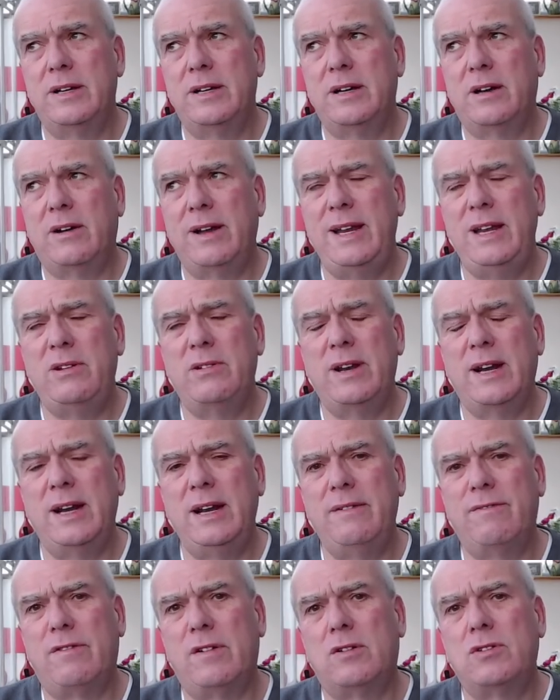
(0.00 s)
I ain't done any
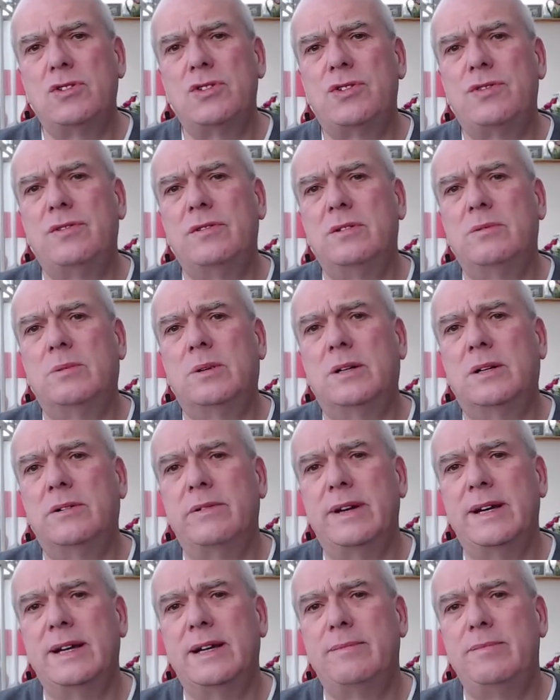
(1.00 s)
vlogs for a while
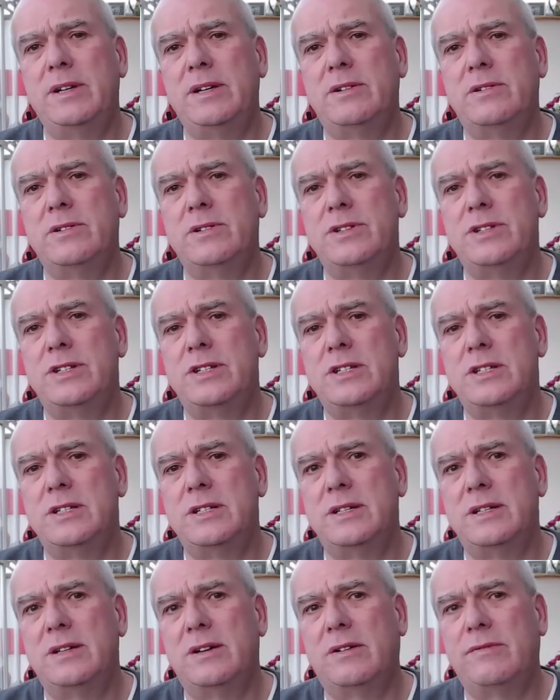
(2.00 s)
now because
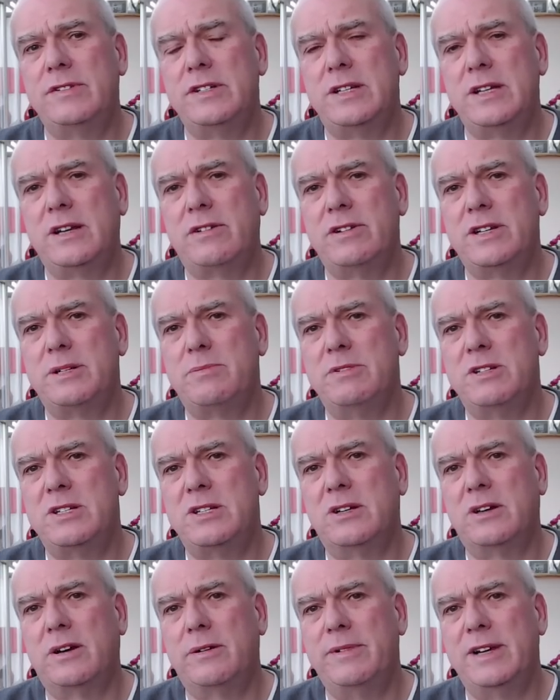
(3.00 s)
obviously Christmas
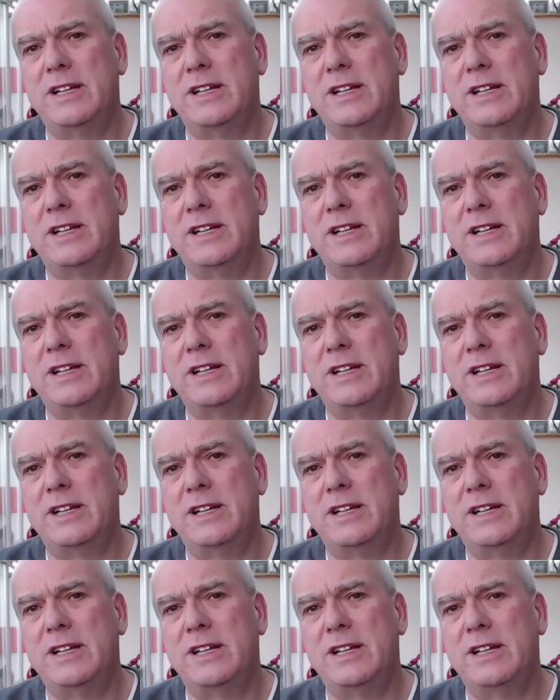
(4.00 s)
time,